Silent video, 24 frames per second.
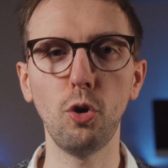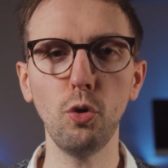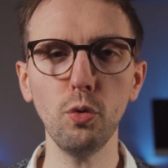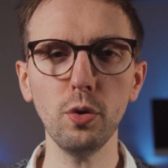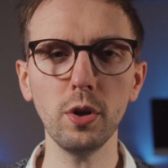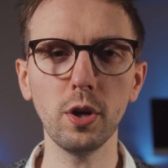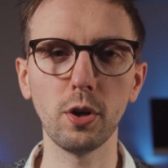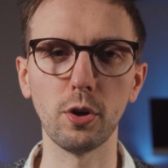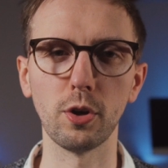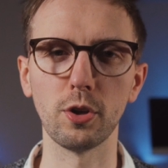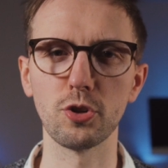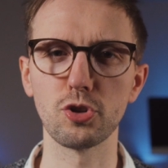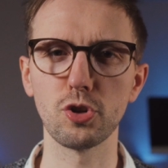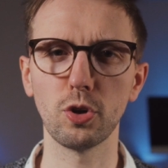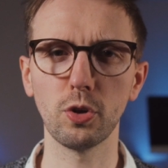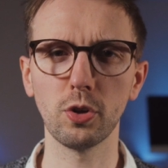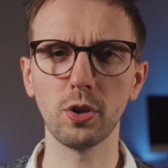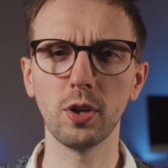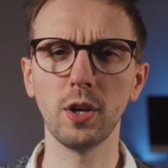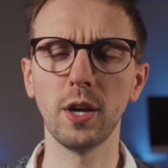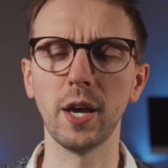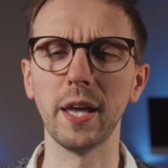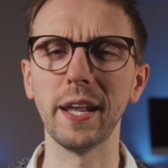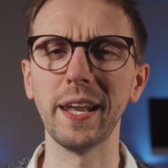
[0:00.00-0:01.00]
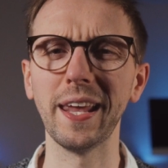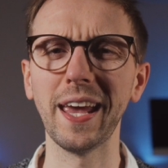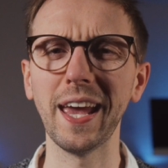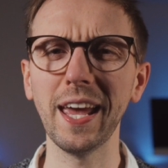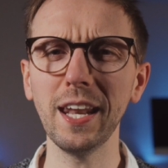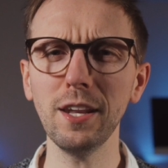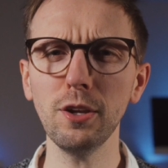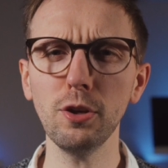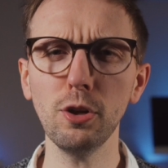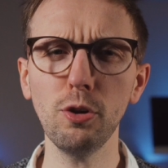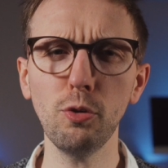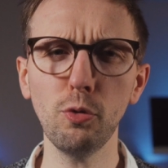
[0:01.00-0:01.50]
owner enjoyed an
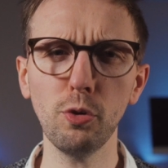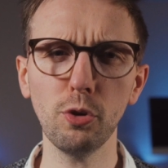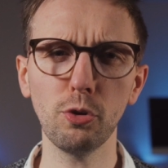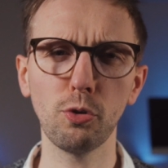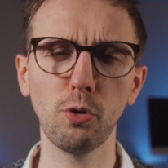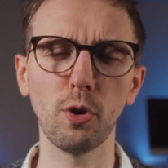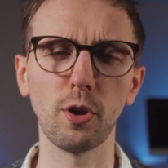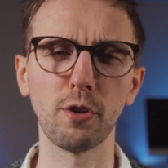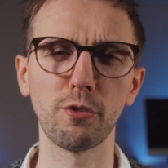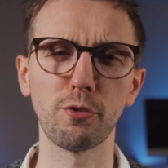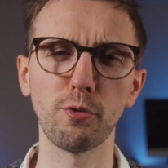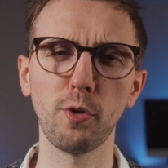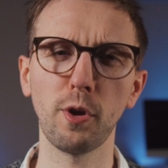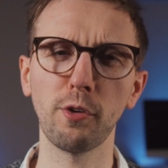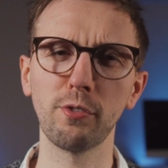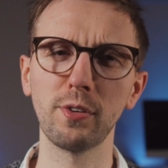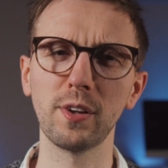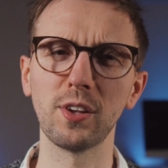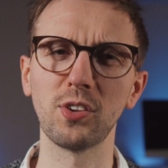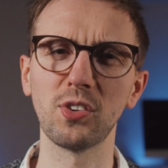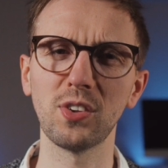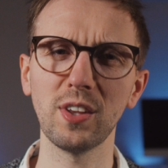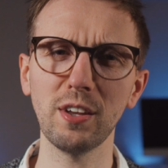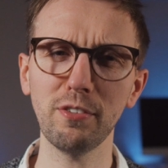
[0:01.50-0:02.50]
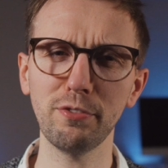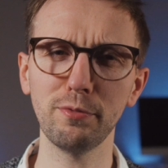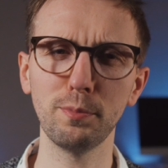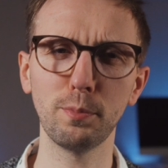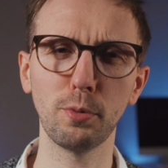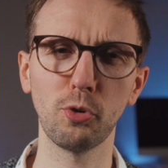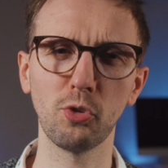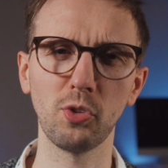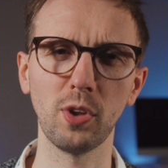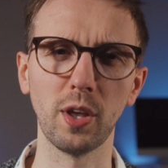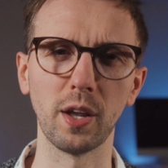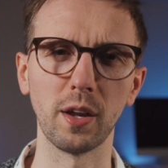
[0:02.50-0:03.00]
annual return of roughly seven
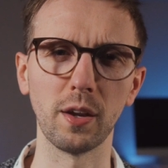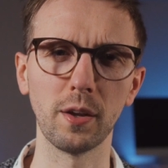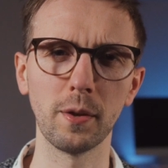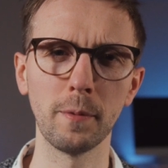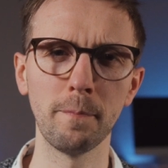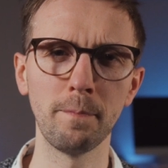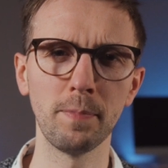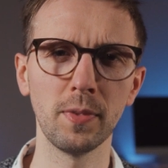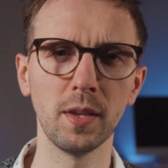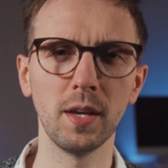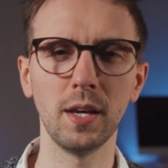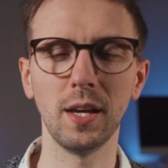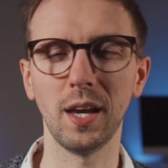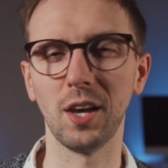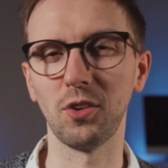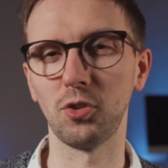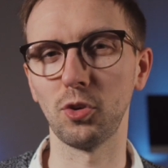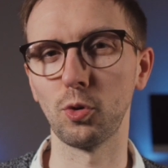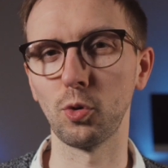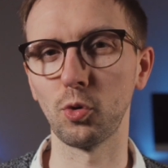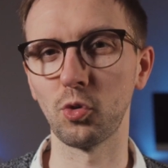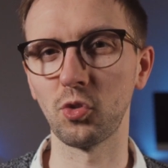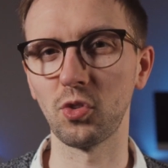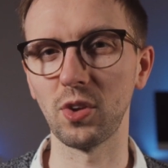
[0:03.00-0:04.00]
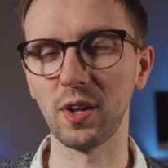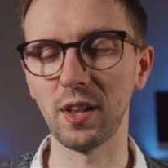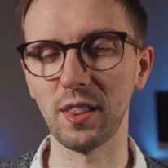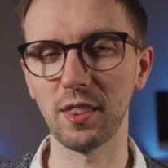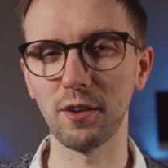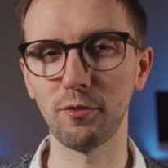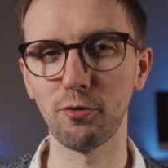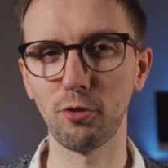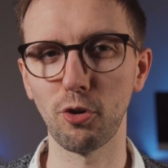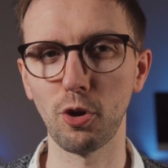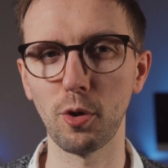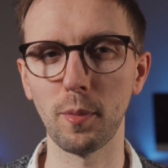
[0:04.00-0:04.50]
percent, as he could sell
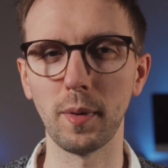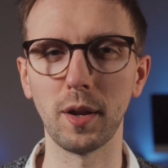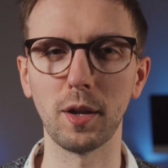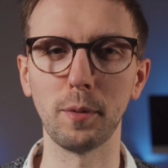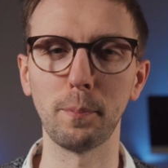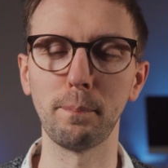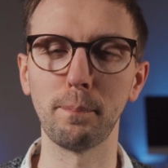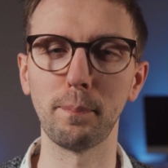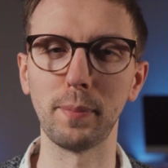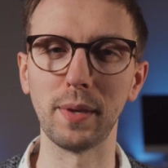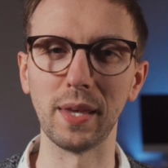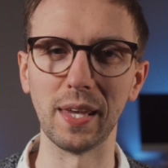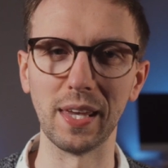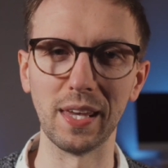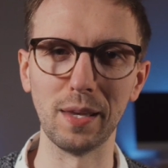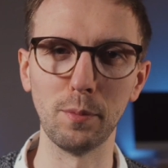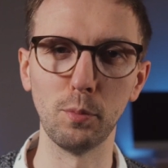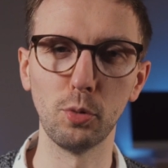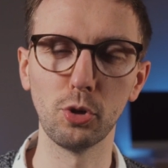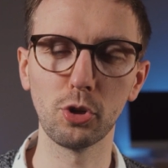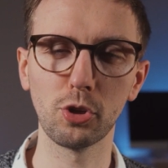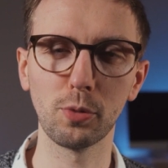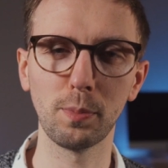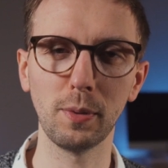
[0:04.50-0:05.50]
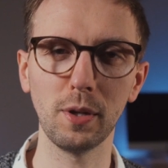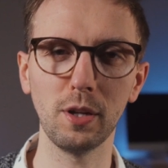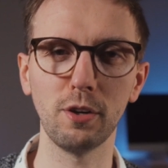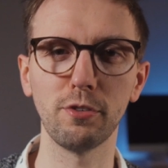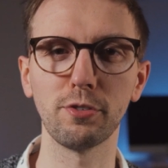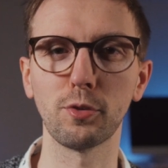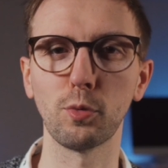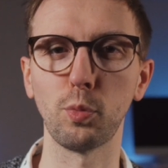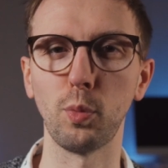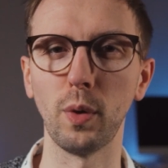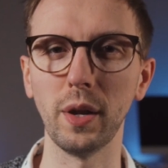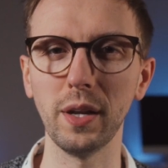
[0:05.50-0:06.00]
the firm at a P E multiple
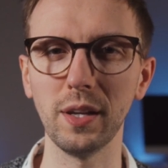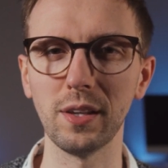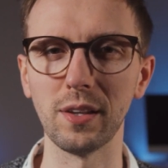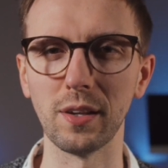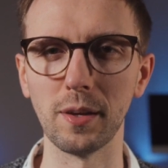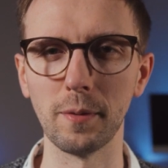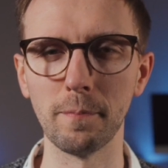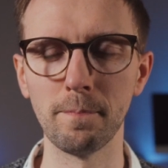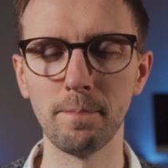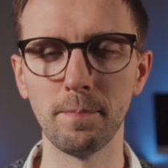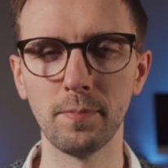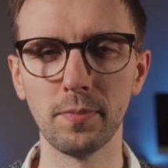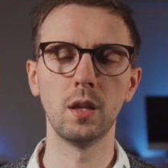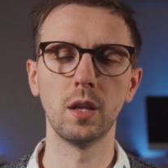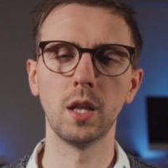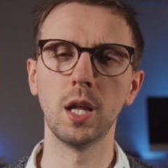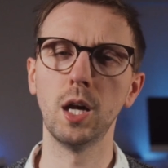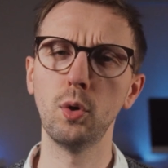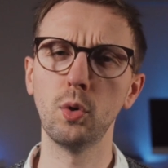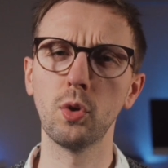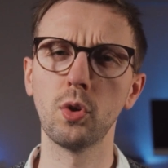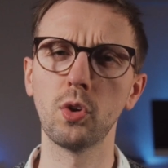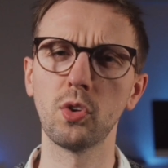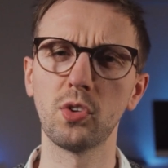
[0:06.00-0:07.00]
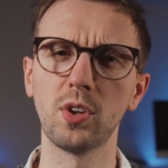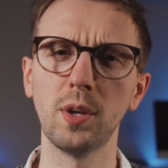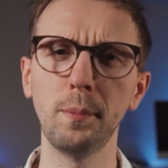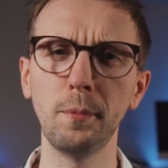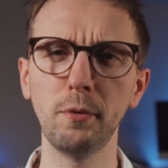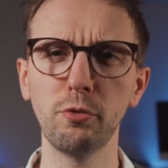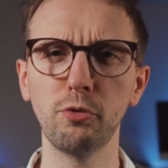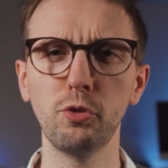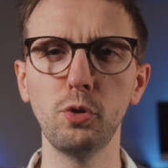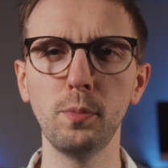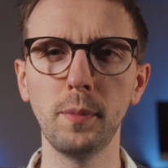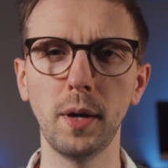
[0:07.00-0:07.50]
of twenty. Now, some
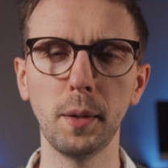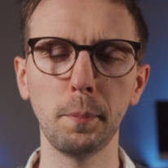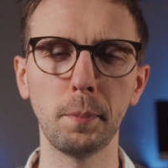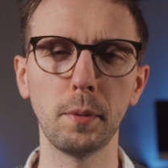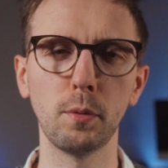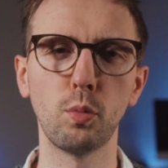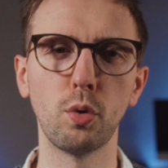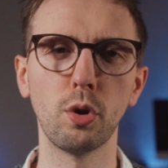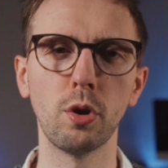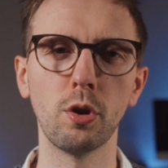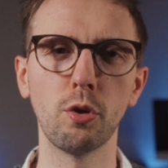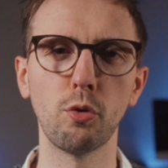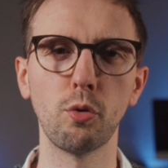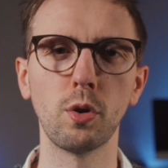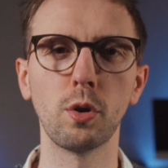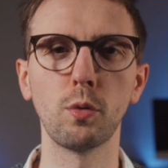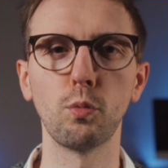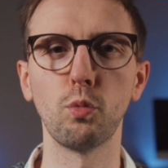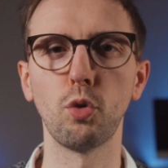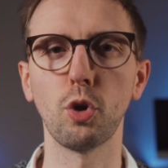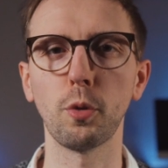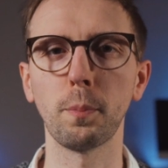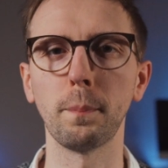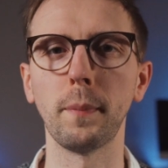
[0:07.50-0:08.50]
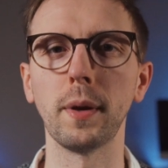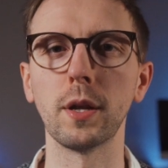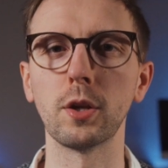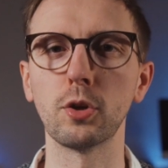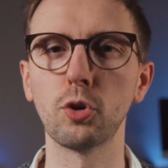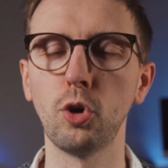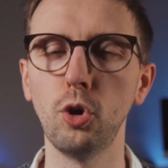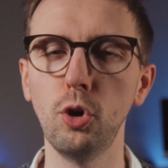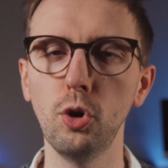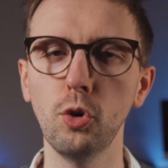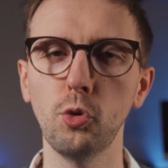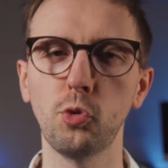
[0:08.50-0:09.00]
of you might be wondering what might
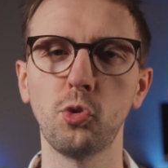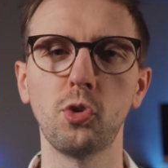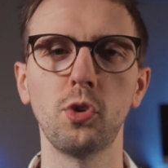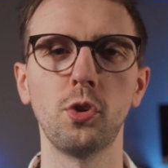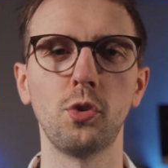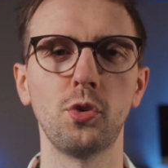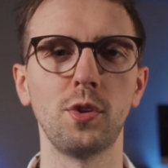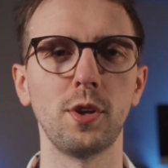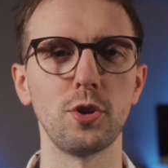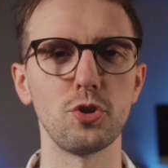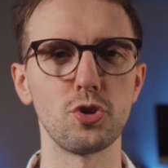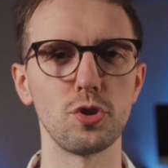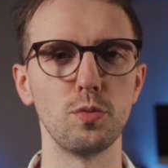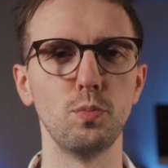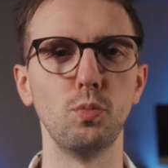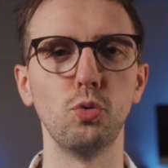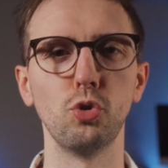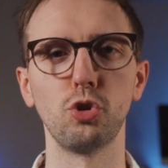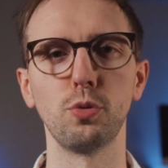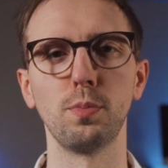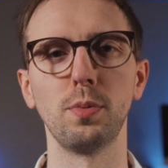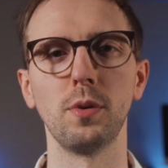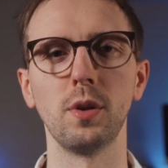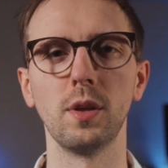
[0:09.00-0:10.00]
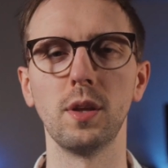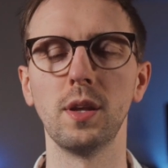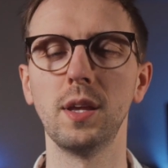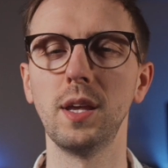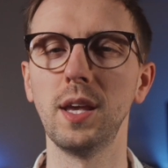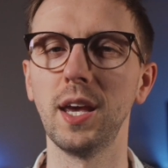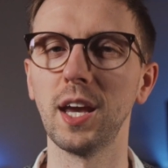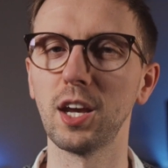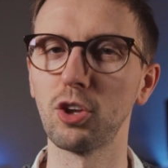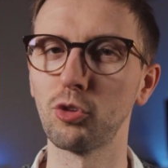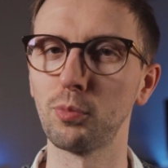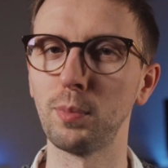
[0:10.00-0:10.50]
cause such a multiple
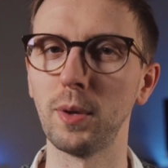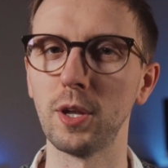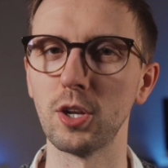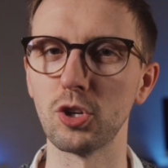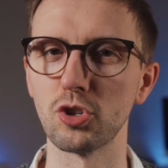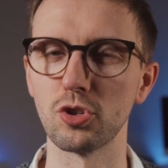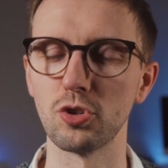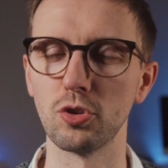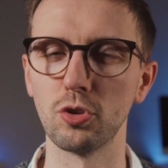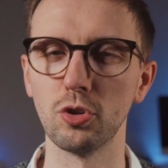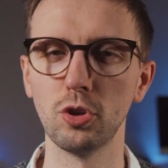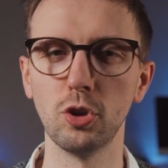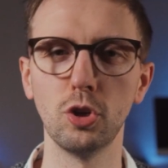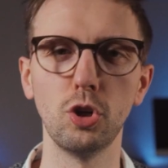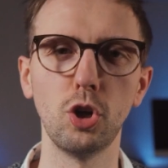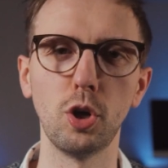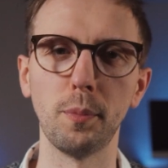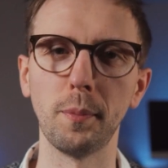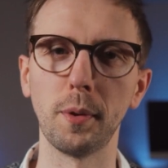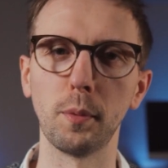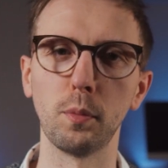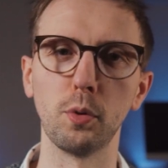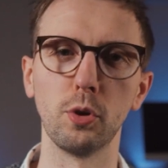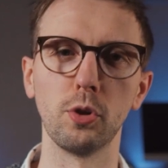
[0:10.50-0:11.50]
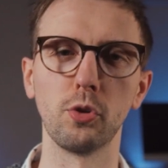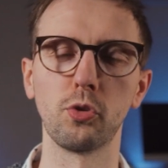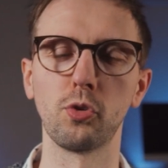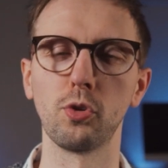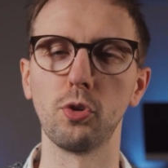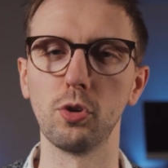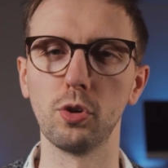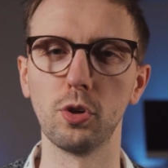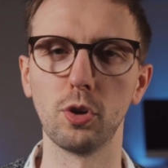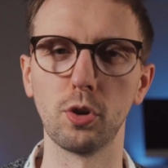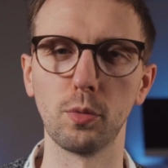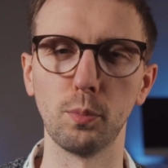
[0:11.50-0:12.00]
expansion, or maybe also
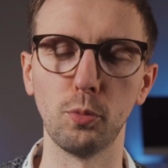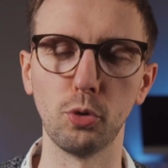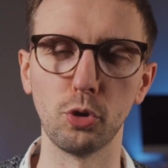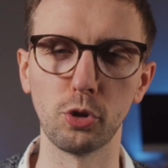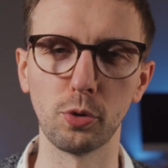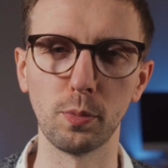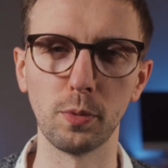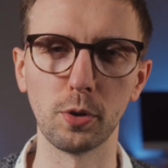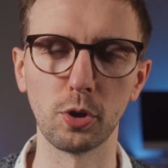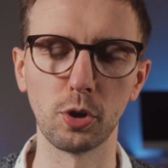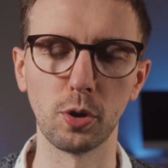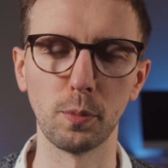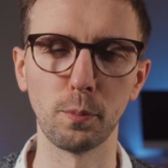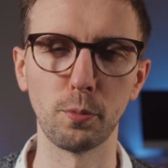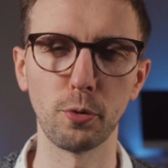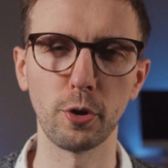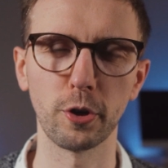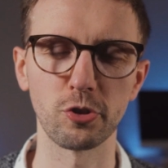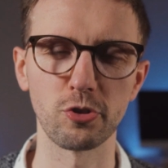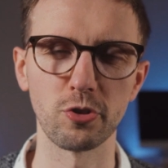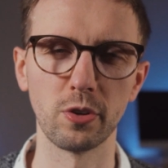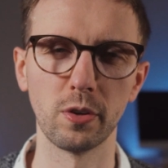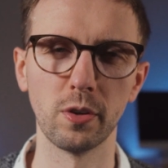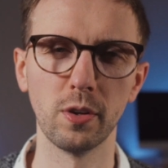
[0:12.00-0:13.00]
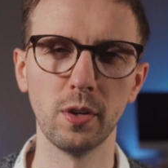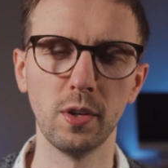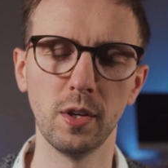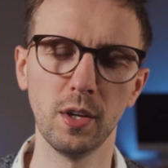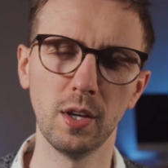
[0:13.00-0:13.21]
a multiple compression.